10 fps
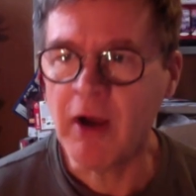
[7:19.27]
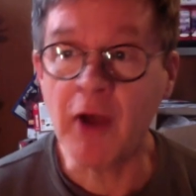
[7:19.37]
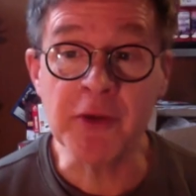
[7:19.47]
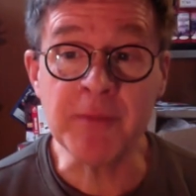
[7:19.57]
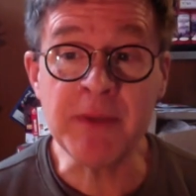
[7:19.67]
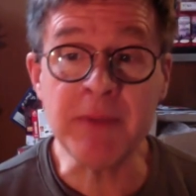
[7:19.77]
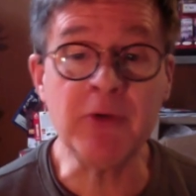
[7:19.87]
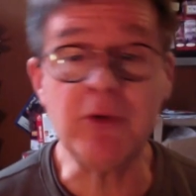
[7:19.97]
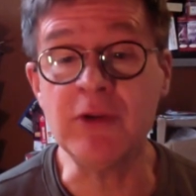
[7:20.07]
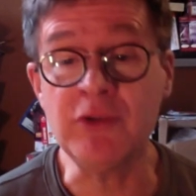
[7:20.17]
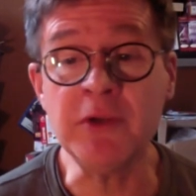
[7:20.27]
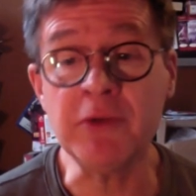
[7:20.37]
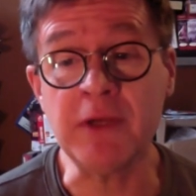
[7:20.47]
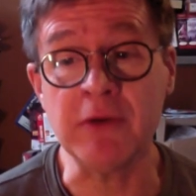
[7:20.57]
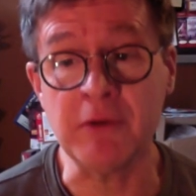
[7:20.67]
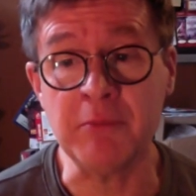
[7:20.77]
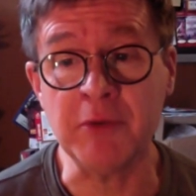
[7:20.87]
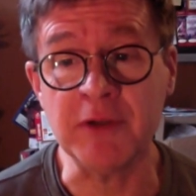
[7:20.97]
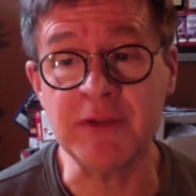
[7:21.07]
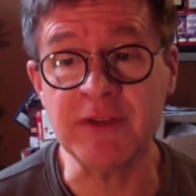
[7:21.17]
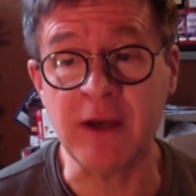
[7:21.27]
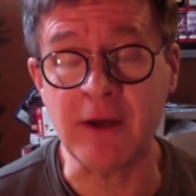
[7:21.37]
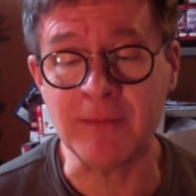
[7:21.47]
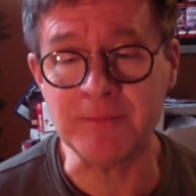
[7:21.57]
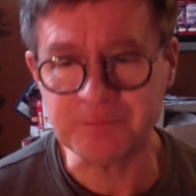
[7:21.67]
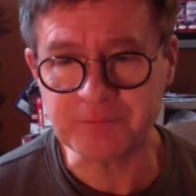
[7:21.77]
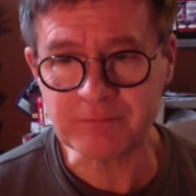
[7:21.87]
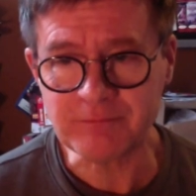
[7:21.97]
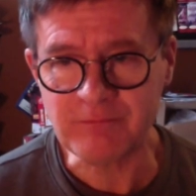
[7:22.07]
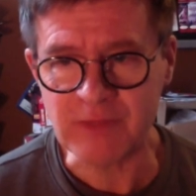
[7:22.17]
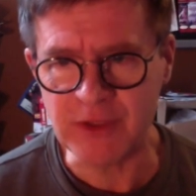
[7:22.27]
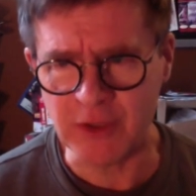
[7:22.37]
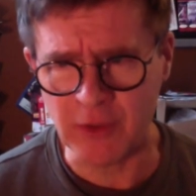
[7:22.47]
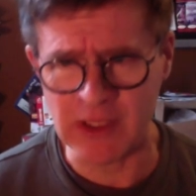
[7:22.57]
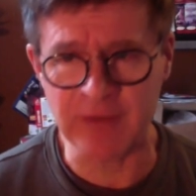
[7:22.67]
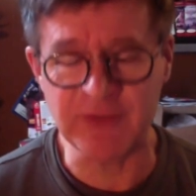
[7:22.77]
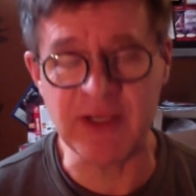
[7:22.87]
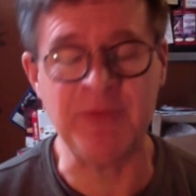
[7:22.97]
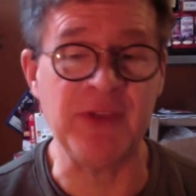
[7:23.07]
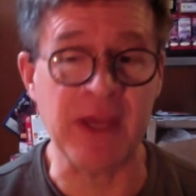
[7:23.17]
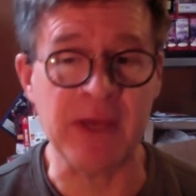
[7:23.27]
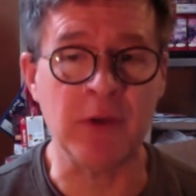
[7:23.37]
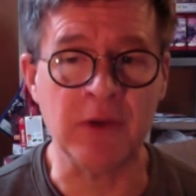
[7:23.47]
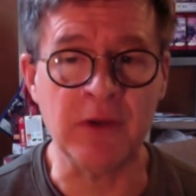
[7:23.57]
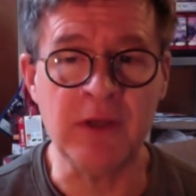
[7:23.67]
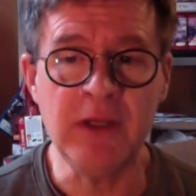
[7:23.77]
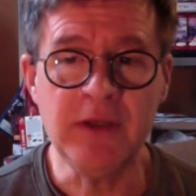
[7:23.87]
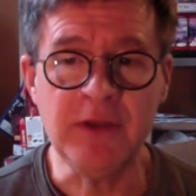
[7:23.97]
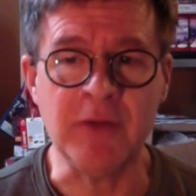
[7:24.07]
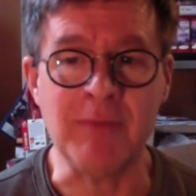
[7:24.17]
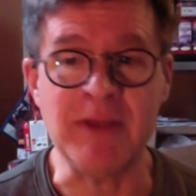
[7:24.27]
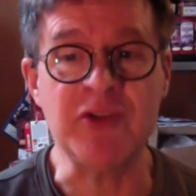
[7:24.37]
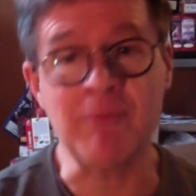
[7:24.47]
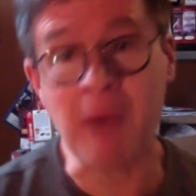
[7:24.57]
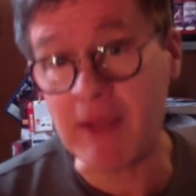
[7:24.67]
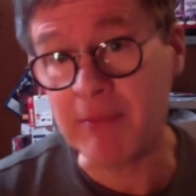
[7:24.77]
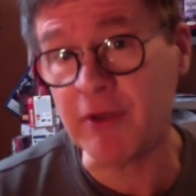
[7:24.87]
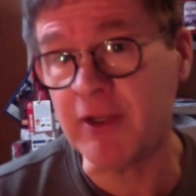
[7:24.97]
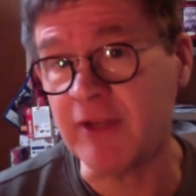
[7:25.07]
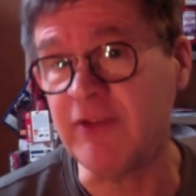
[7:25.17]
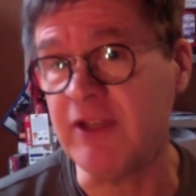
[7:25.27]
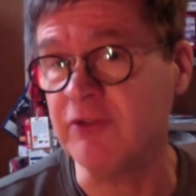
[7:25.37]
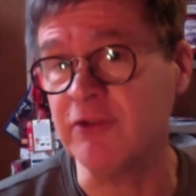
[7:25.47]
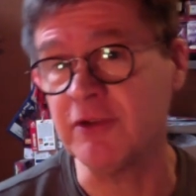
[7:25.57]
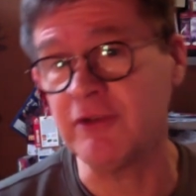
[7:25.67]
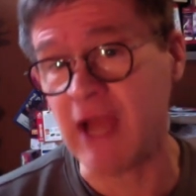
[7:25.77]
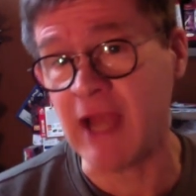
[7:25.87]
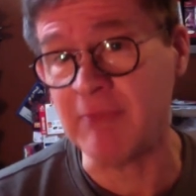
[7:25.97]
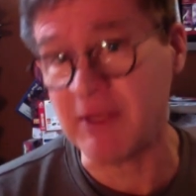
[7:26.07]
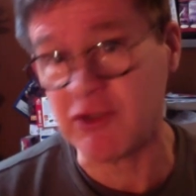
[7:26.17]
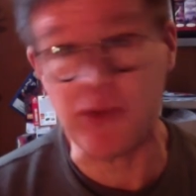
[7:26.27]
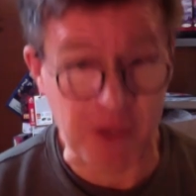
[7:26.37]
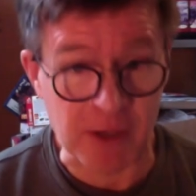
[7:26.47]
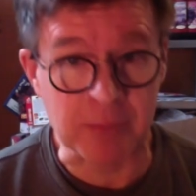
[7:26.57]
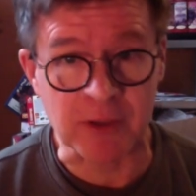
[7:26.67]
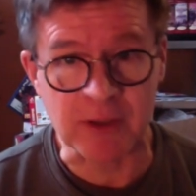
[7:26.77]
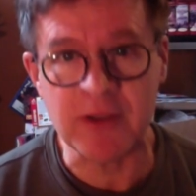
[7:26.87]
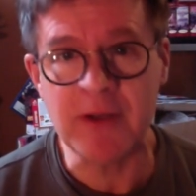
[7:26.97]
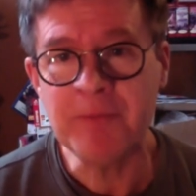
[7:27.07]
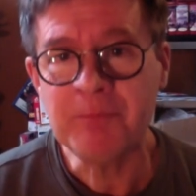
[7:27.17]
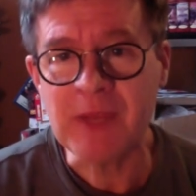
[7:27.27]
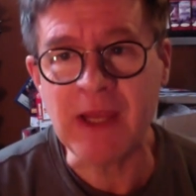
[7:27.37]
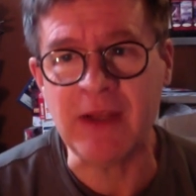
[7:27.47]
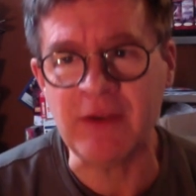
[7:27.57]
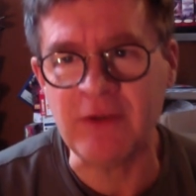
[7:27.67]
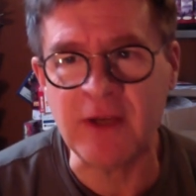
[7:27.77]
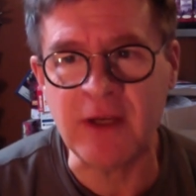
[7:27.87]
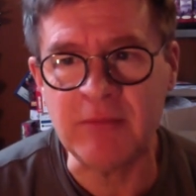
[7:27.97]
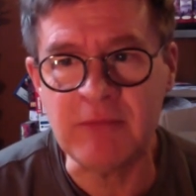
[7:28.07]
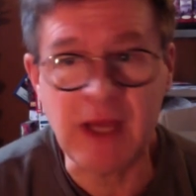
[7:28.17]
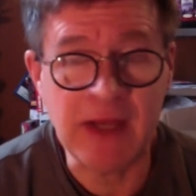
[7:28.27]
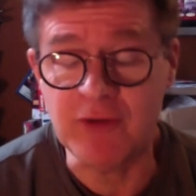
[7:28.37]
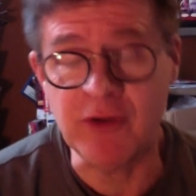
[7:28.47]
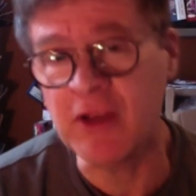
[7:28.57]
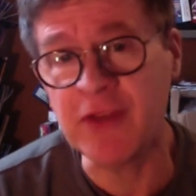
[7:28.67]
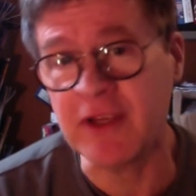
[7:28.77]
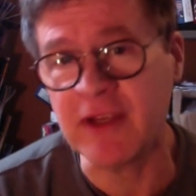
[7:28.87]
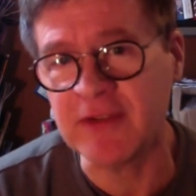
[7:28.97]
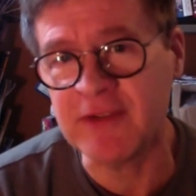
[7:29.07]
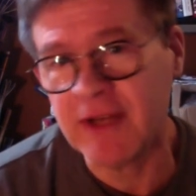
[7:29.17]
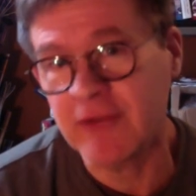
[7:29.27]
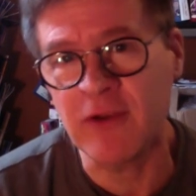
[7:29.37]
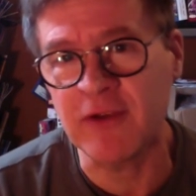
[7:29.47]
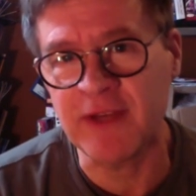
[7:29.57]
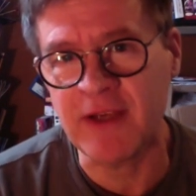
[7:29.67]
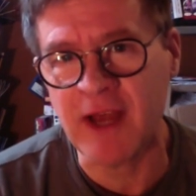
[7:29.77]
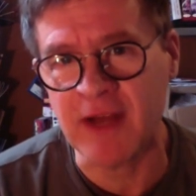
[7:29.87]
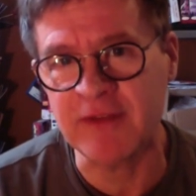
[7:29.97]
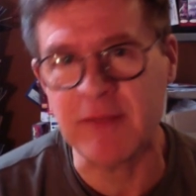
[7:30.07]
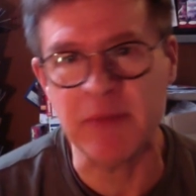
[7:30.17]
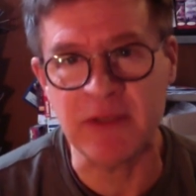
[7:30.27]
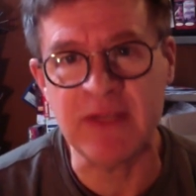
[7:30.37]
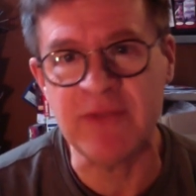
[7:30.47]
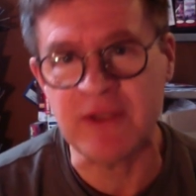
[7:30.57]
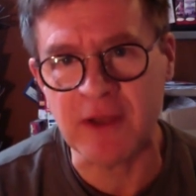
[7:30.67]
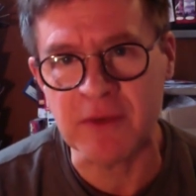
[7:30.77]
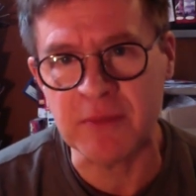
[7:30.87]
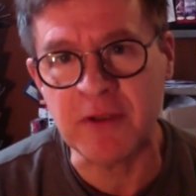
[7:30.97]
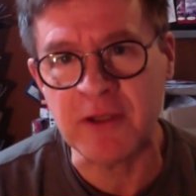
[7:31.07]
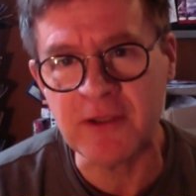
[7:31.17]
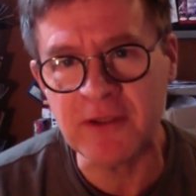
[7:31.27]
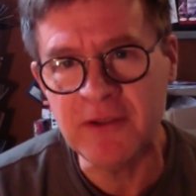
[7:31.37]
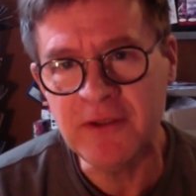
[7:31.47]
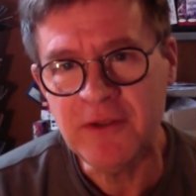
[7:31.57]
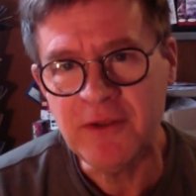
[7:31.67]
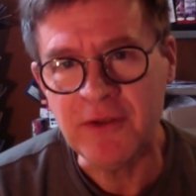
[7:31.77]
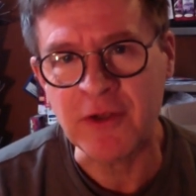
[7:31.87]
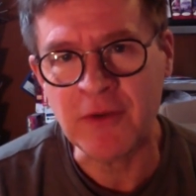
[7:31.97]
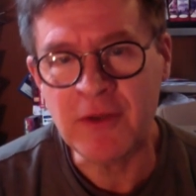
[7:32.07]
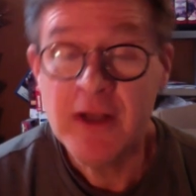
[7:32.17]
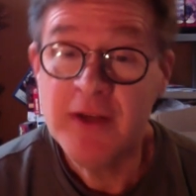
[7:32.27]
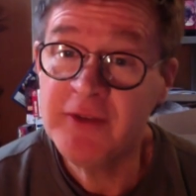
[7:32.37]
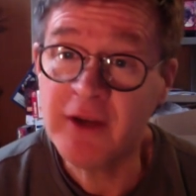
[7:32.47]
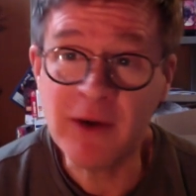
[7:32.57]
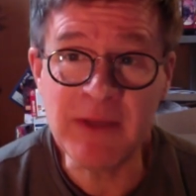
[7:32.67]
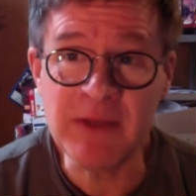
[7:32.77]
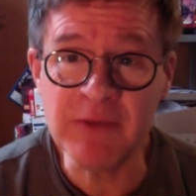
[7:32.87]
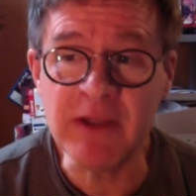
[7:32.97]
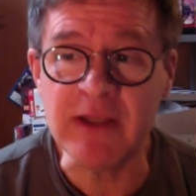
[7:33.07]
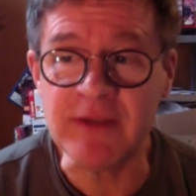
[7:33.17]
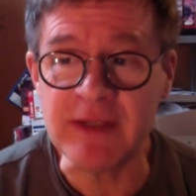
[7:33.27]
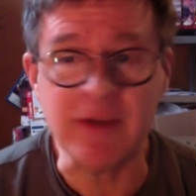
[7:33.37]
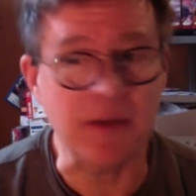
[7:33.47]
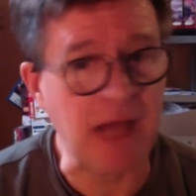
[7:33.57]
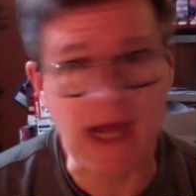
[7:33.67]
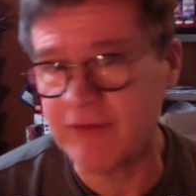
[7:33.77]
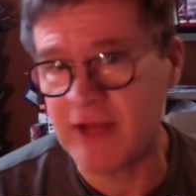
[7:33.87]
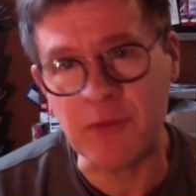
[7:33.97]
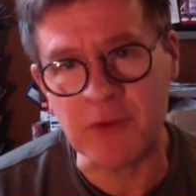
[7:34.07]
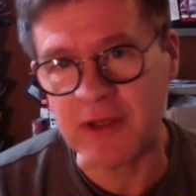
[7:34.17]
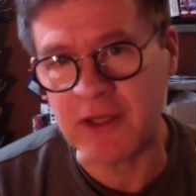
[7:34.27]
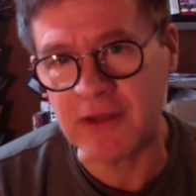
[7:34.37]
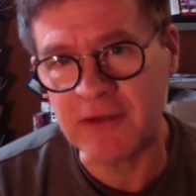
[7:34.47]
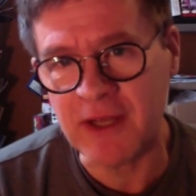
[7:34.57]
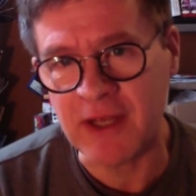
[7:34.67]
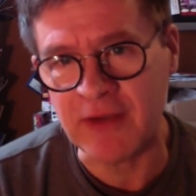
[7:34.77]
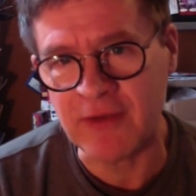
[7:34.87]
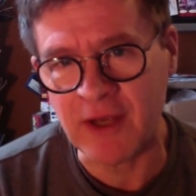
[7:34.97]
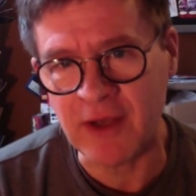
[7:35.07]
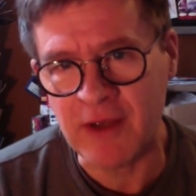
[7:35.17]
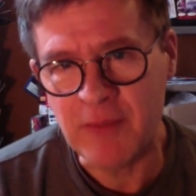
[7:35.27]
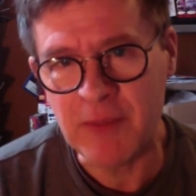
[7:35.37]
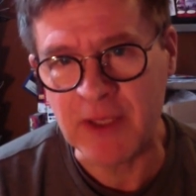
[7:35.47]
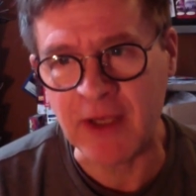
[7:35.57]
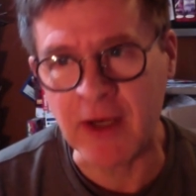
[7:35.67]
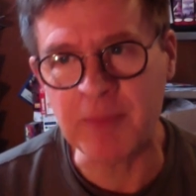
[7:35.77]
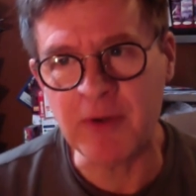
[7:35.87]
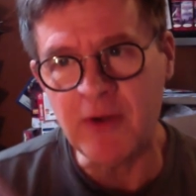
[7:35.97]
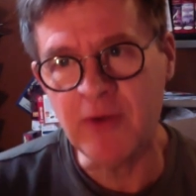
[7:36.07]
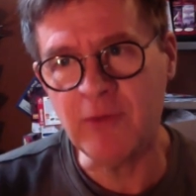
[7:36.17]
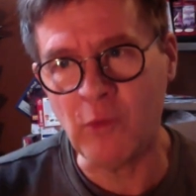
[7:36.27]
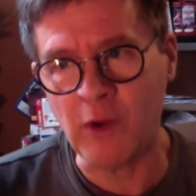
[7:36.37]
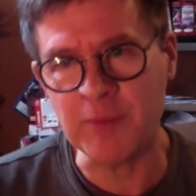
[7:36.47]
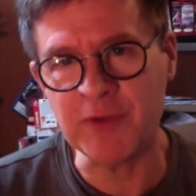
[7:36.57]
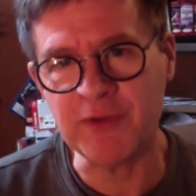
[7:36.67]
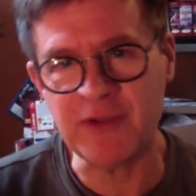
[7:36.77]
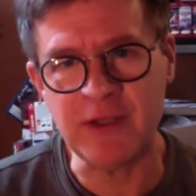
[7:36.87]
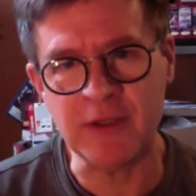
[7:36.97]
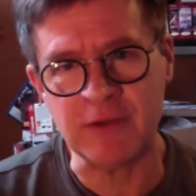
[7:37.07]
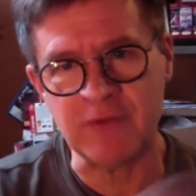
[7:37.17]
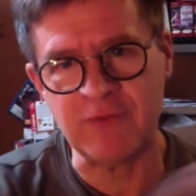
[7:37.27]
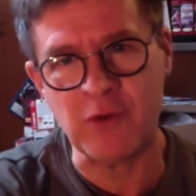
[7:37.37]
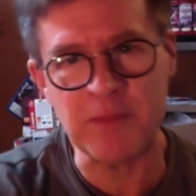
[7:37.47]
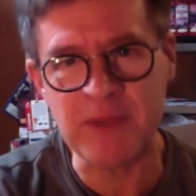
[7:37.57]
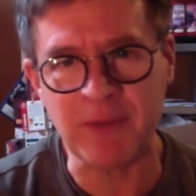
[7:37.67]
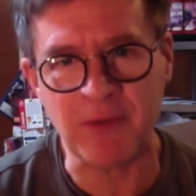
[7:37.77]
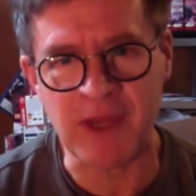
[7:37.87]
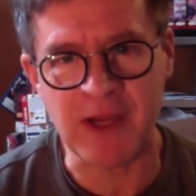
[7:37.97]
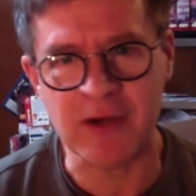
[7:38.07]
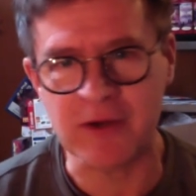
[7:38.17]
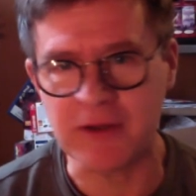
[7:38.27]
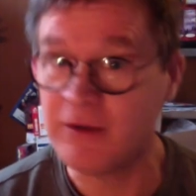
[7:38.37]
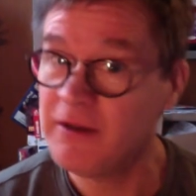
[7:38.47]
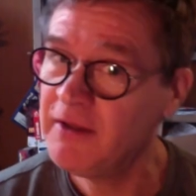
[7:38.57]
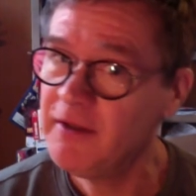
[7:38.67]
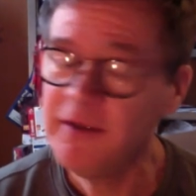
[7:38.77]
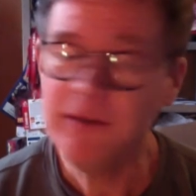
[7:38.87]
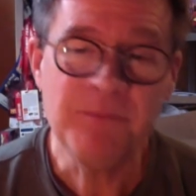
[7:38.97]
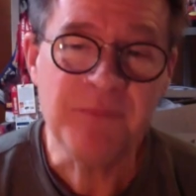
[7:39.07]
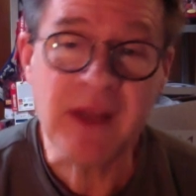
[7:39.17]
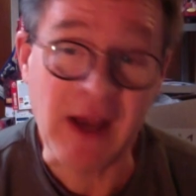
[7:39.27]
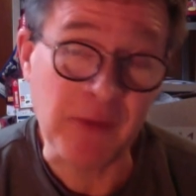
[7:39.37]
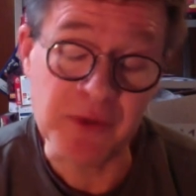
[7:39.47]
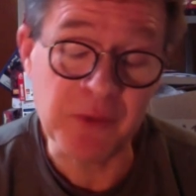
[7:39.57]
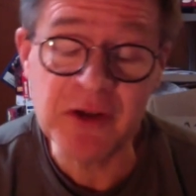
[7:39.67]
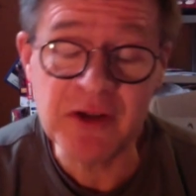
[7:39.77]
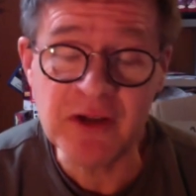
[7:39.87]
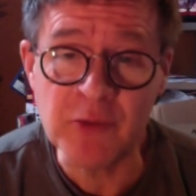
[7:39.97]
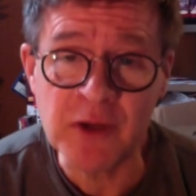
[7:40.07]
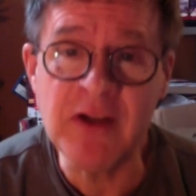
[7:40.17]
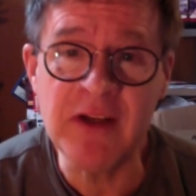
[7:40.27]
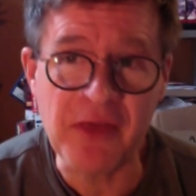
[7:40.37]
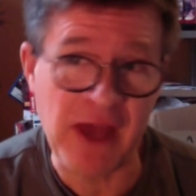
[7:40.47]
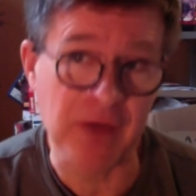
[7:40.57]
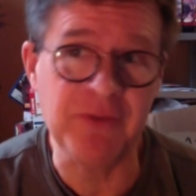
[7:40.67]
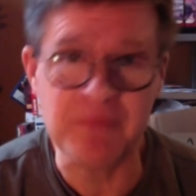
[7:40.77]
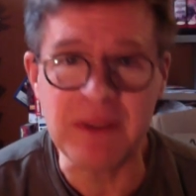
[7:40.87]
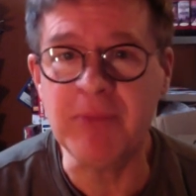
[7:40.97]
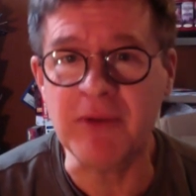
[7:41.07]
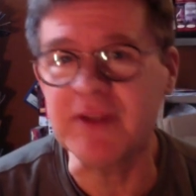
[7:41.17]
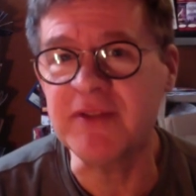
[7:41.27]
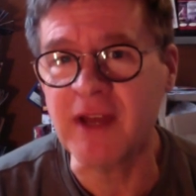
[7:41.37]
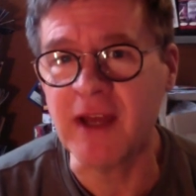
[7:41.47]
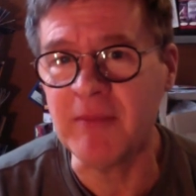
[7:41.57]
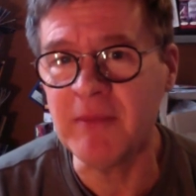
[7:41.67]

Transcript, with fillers: Other people who are doing create our own books, um, you know, a lot of times they will you know mention my book if in turn I mentioned their book, and um, I have no, nothing against that as long as I honestly believe in the other book, you know. So I mean, really, it's, it's a lot of networking and uh, picking up one person here and four people there, and yeah, we're, we're gonna we're gonna need a thousand people this time.